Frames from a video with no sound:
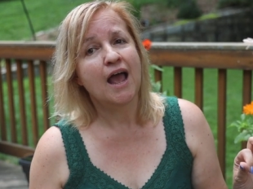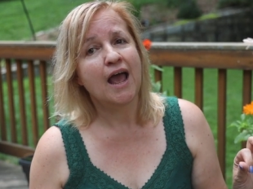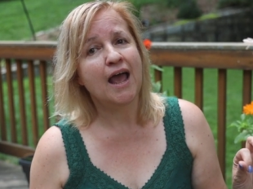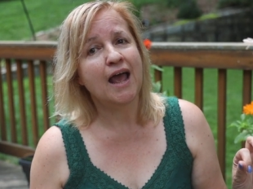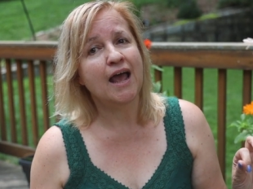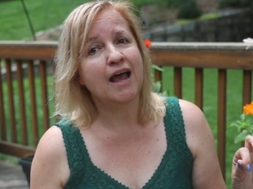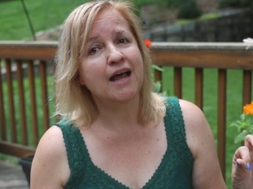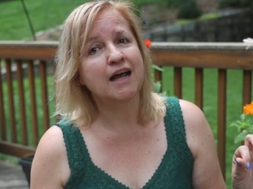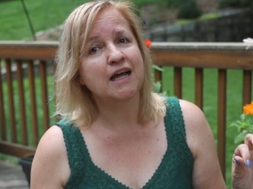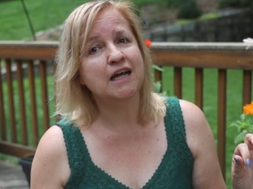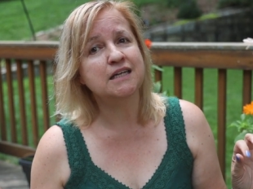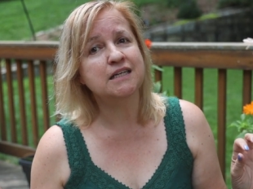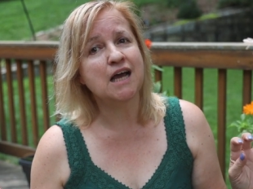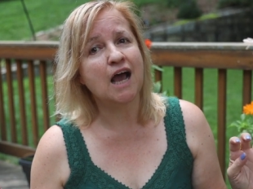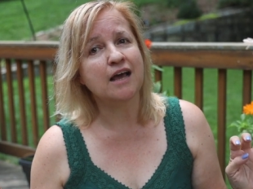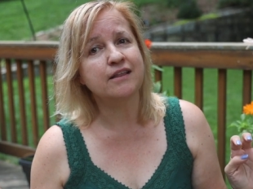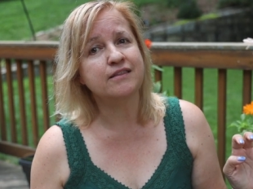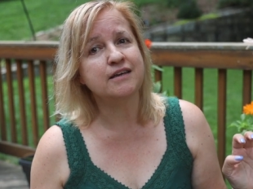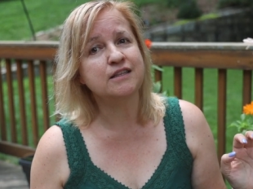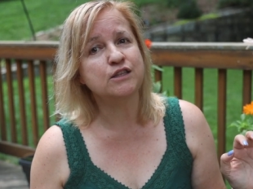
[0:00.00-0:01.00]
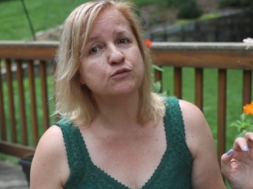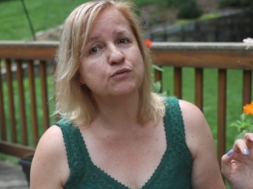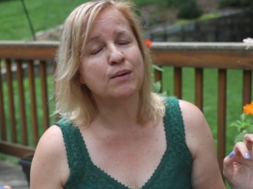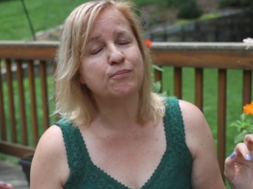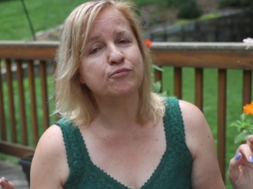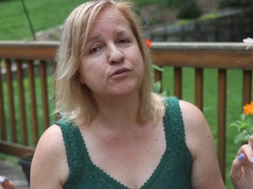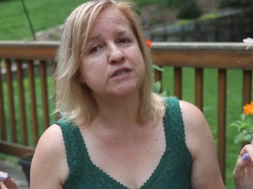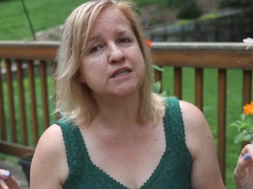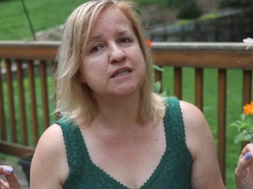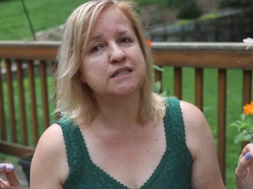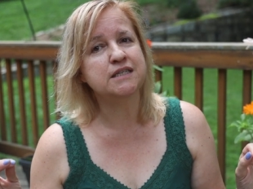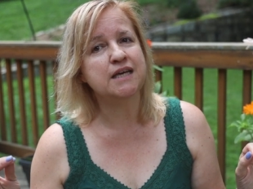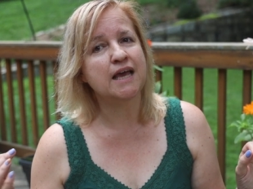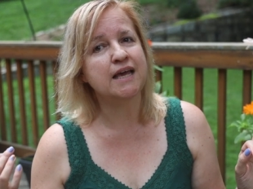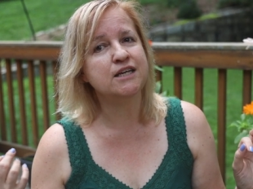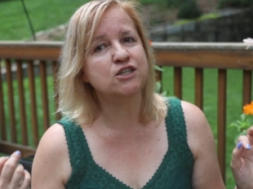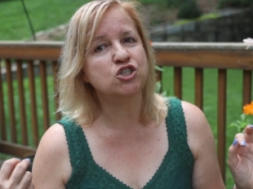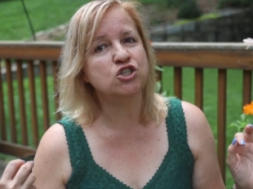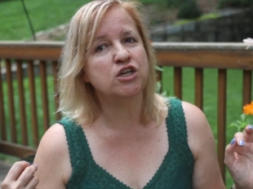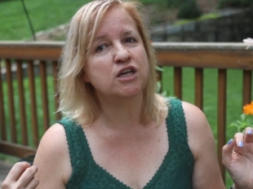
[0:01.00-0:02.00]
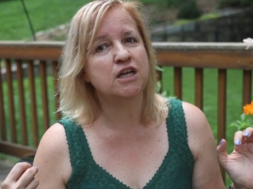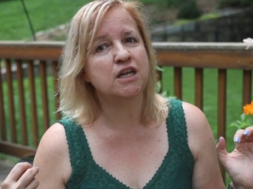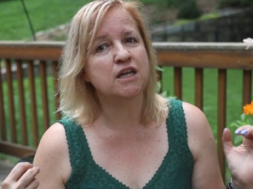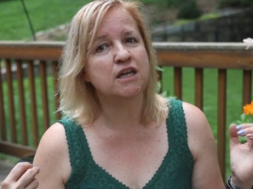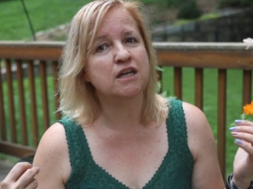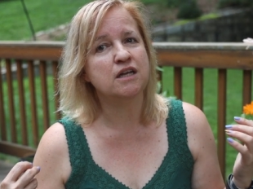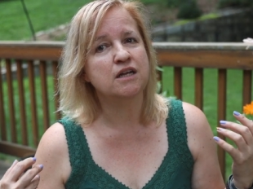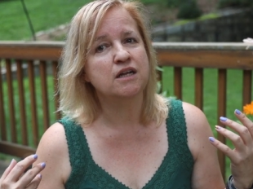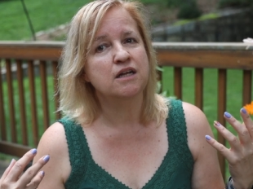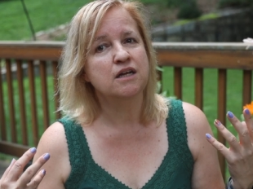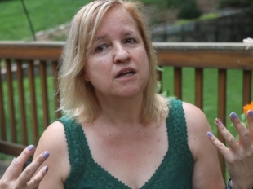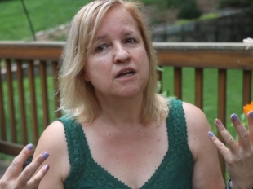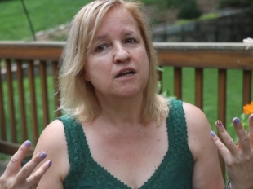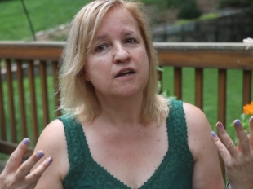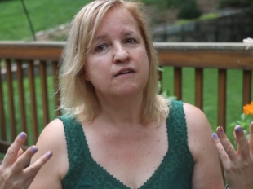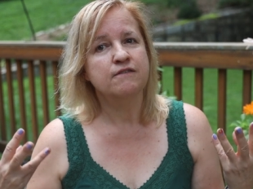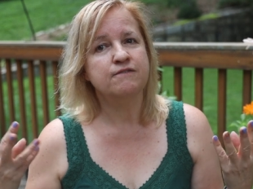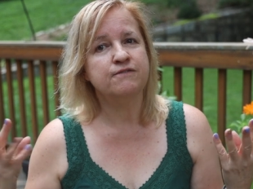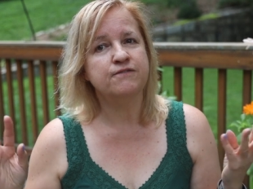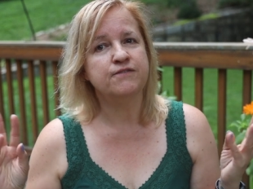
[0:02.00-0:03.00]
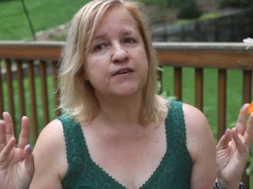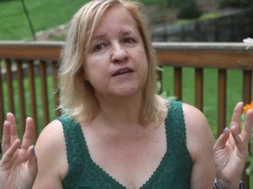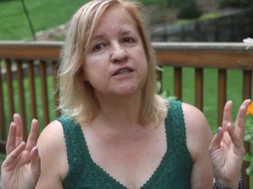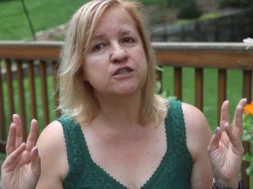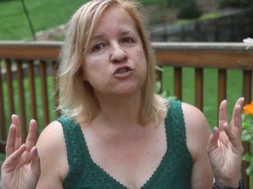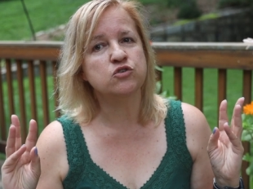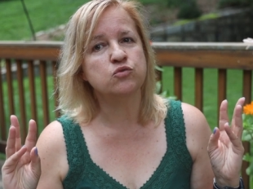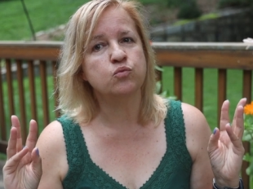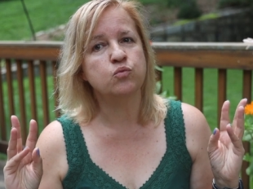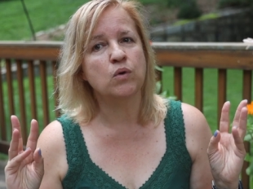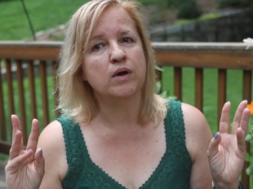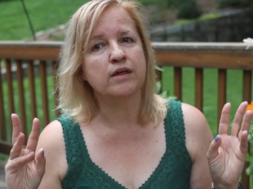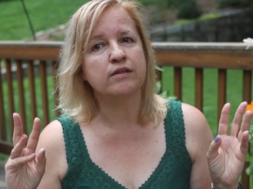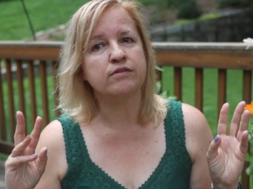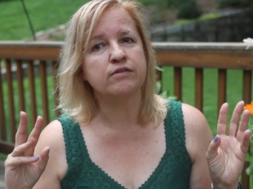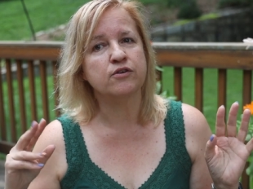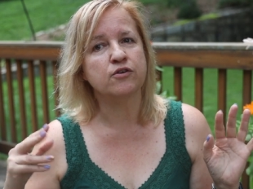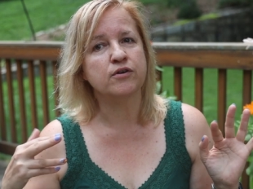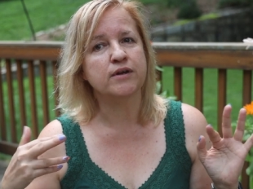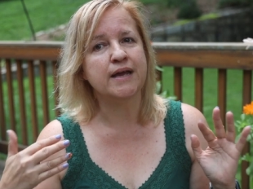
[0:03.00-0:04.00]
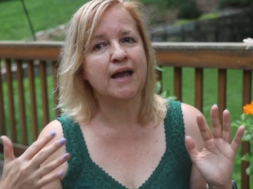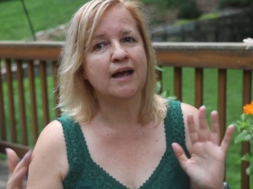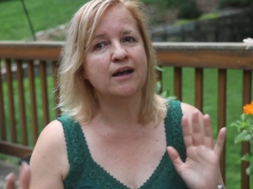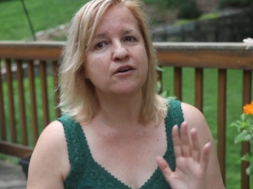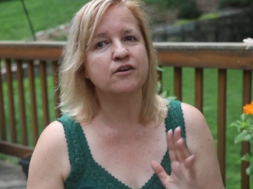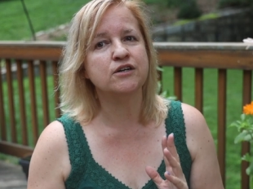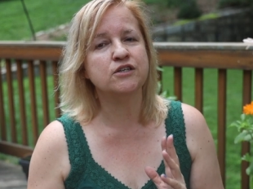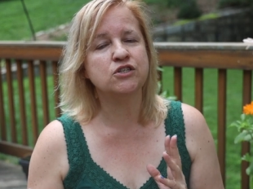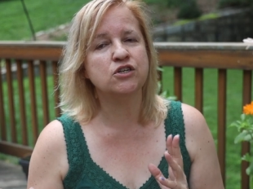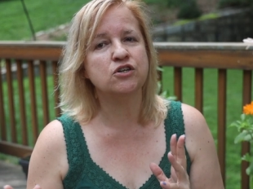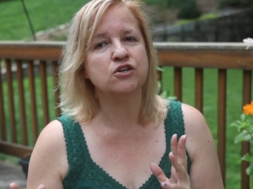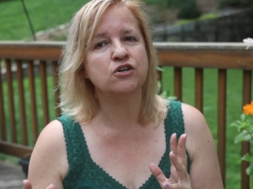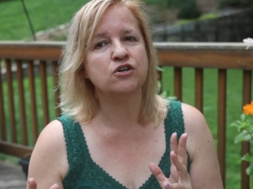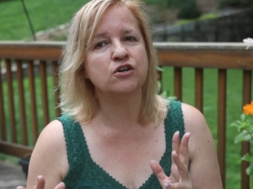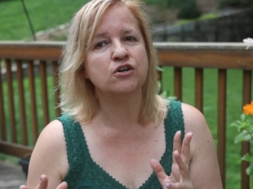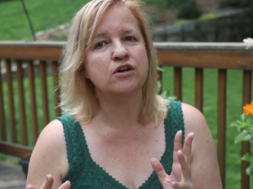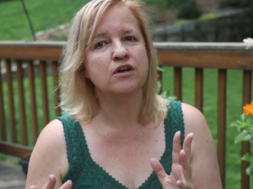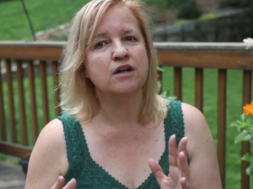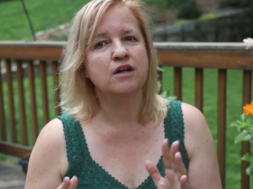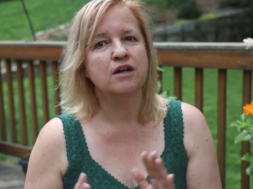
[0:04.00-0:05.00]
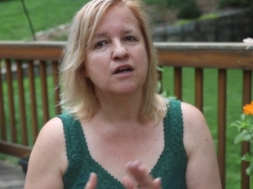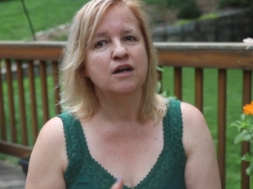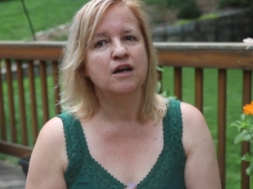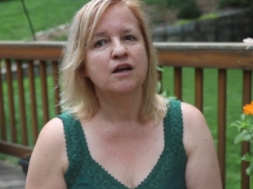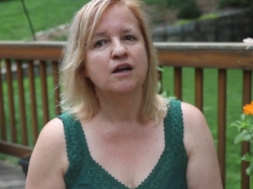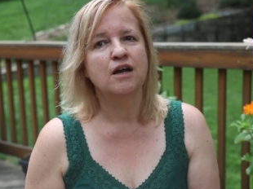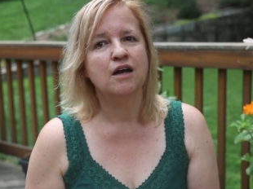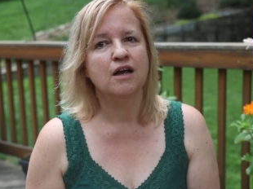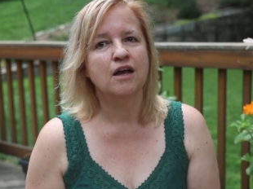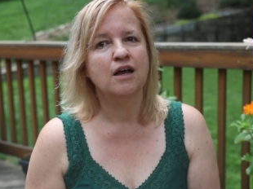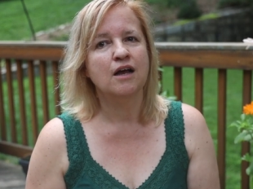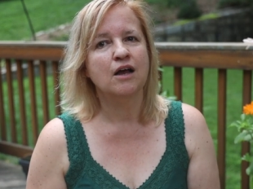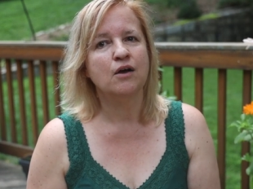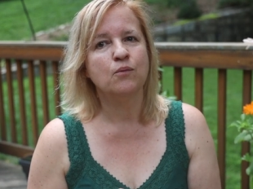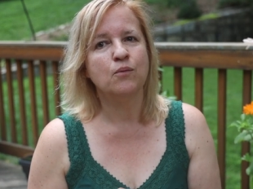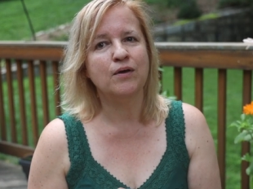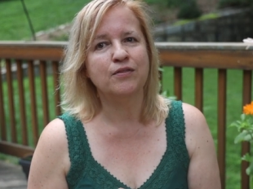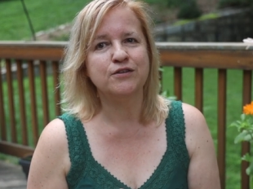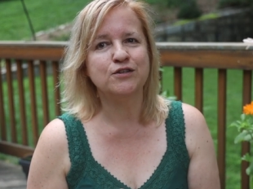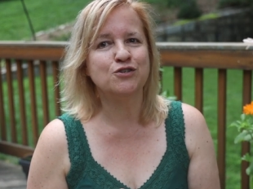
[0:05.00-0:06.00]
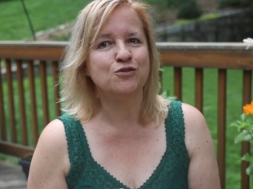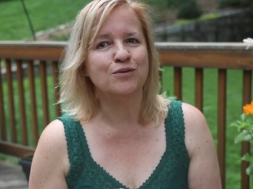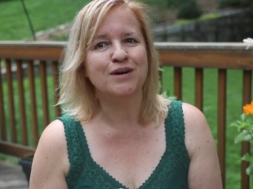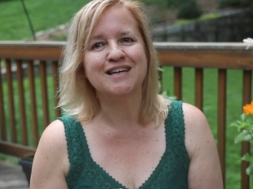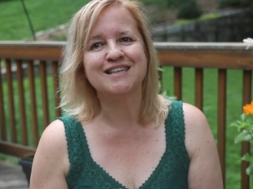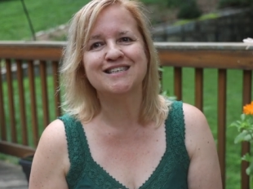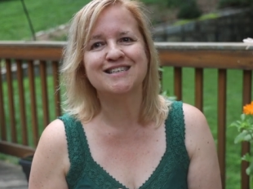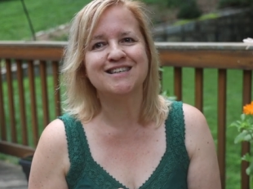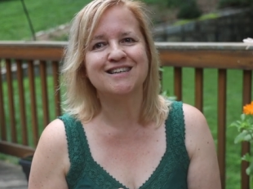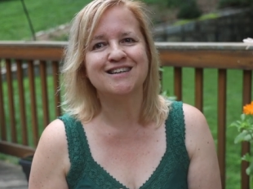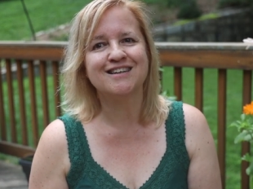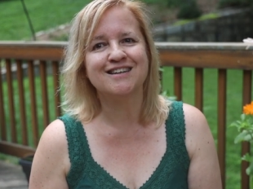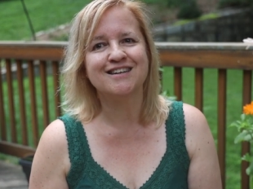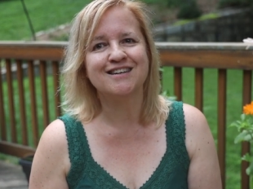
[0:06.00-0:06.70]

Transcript: and I think the representation fits with their character with a twist.